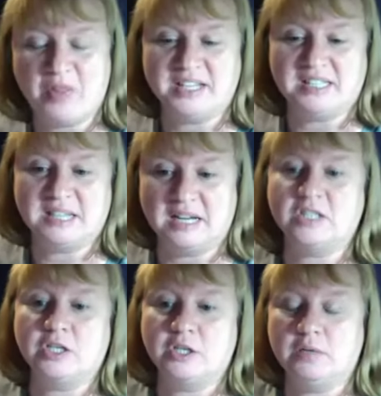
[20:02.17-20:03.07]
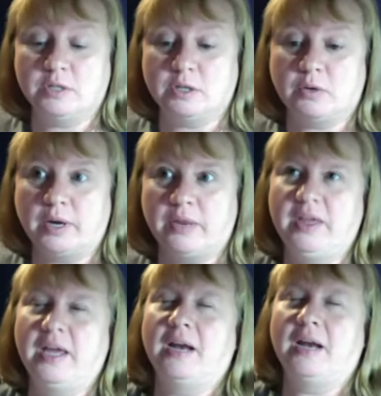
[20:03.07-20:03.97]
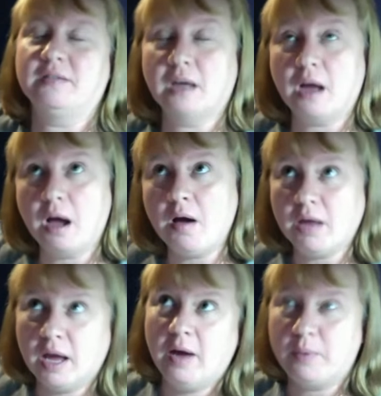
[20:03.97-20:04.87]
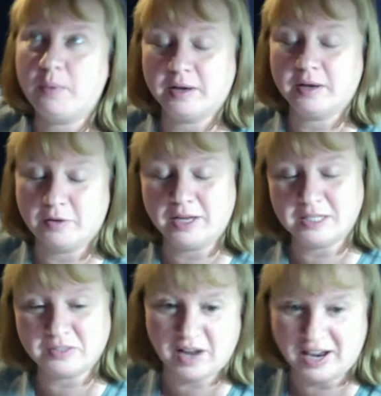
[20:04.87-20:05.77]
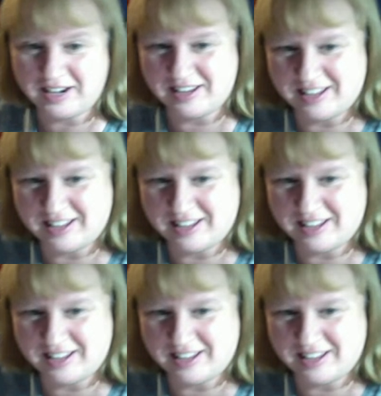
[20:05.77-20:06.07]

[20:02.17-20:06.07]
these things, and it was a great thing." And I was like, "Oh yeah, that's fine."